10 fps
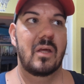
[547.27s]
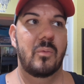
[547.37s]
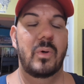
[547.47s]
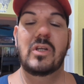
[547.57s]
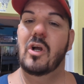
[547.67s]

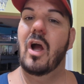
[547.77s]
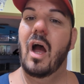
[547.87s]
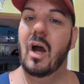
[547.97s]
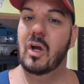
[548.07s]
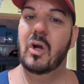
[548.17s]
when you're
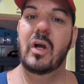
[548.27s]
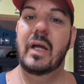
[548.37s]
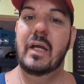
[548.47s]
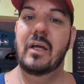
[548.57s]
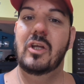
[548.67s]

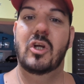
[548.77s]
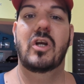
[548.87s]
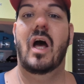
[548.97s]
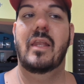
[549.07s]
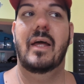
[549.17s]
hungry, you're
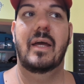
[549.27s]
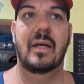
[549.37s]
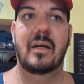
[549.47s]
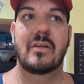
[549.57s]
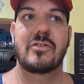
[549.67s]
not
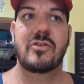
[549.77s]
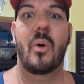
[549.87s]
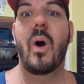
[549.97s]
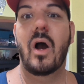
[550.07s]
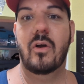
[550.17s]
like
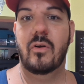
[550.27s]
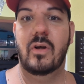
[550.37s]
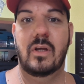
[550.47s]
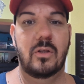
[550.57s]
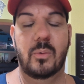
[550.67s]
so
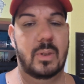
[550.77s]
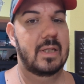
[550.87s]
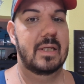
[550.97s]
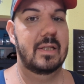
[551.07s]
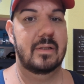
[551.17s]
hungry you can
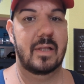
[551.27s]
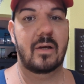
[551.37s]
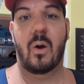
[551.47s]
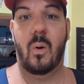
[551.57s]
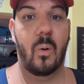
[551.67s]
eat
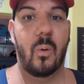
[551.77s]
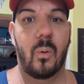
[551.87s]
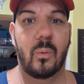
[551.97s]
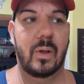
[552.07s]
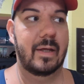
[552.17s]
like a
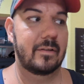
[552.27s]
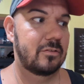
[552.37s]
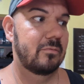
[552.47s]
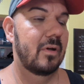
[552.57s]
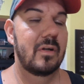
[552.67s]
whole like
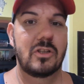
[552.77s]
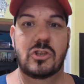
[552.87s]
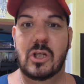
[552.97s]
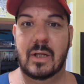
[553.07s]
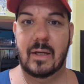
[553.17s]

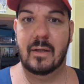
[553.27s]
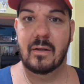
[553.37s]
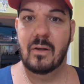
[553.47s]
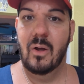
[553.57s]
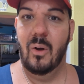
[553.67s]

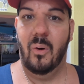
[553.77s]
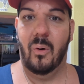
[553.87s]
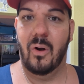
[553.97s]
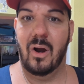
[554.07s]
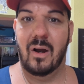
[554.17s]
chicken
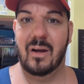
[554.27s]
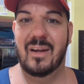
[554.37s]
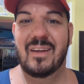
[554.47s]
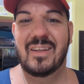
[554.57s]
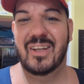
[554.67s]
or
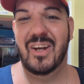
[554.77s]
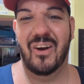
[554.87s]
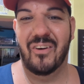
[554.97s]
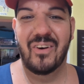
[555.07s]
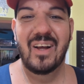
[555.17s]

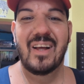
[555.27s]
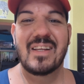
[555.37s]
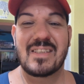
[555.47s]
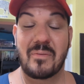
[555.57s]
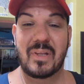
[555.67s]

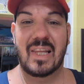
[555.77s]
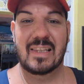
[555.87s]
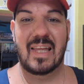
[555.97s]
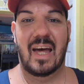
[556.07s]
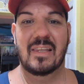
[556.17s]
something
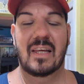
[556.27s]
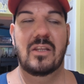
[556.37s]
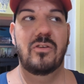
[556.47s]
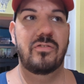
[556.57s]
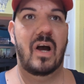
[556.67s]
like that.
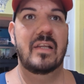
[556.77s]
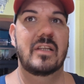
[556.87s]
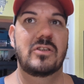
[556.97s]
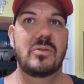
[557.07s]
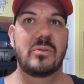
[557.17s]
Like you find
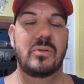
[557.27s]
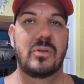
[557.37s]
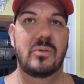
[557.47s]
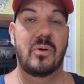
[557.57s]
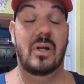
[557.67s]
that
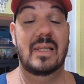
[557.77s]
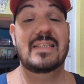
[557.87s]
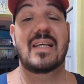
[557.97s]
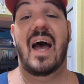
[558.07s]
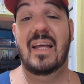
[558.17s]
you or at
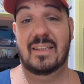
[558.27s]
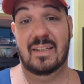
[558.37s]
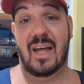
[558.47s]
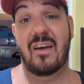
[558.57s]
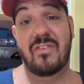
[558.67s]
least I
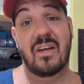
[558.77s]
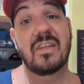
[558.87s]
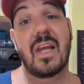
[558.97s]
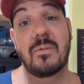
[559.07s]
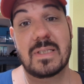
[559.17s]
did. I found
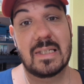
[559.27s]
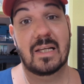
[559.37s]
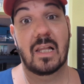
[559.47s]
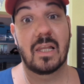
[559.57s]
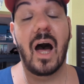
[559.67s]
that I was
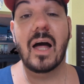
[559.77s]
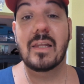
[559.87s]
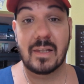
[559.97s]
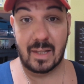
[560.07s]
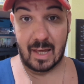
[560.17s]
eating a
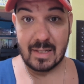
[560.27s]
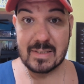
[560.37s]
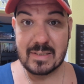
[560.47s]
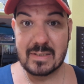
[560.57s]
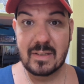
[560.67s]
lot
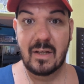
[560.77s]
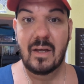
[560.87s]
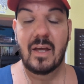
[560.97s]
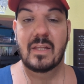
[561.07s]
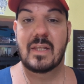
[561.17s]
less
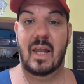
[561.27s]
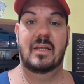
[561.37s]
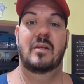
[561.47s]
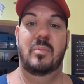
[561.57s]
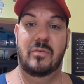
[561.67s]
than I
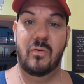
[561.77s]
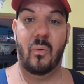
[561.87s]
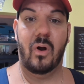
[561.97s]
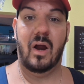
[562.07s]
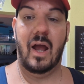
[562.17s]
did
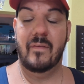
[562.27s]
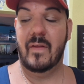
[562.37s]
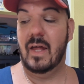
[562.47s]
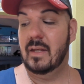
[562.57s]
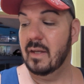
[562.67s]
before. And
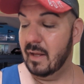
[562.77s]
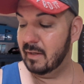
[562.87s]
then,